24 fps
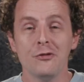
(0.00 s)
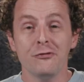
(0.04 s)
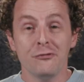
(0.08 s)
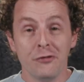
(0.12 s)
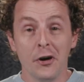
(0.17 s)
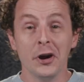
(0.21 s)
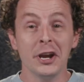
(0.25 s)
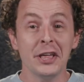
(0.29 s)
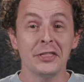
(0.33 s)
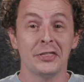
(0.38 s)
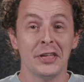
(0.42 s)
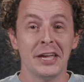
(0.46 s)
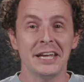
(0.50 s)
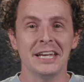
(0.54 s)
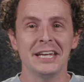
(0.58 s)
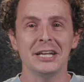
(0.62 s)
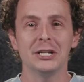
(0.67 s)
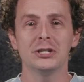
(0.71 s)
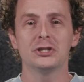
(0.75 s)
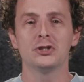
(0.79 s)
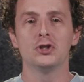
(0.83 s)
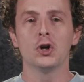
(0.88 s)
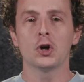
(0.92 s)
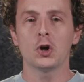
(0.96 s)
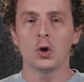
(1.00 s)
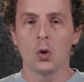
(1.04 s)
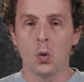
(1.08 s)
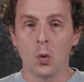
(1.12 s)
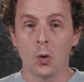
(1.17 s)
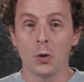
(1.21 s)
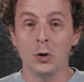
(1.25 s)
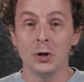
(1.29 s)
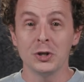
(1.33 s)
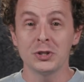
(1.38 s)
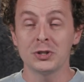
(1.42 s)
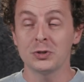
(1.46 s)
the funny thing is, the
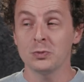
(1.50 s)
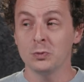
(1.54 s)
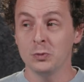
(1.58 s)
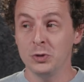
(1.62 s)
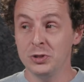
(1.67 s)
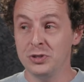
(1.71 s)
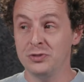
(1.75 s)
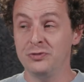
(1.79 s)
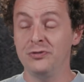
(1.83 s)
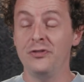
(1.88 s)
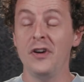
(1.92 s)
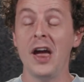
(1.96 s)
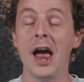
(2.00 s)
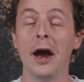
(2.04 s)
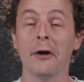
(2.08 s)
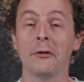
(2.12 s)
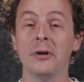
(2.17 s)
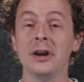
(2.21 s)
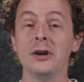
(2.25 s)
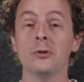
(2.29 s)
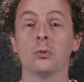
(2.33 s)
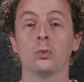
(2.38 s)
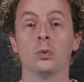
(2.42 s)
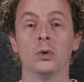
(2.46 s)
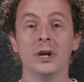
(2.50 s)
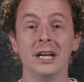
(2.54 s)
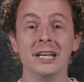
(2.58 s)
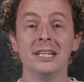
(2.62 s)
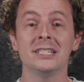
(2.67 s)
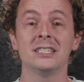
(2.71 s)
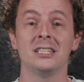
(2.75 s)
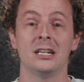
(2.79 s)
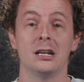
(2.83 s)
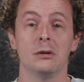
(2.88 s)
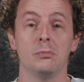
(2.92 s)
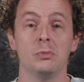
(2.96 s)
course was very
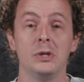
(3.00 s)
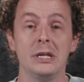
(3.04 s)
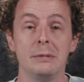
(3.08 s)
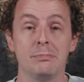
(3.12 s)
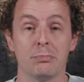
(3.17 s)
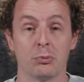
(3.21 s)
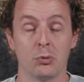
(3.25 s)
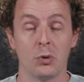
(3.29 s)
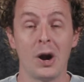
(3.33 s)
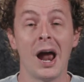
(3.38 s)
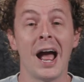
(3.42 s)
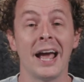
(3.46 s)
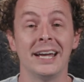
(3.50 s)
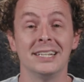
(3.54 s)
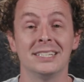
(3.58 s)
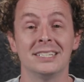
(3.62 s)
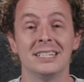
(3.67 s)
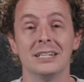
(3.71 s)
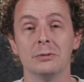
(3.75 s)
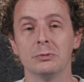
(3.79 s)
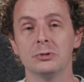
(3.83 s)
reasonably priced.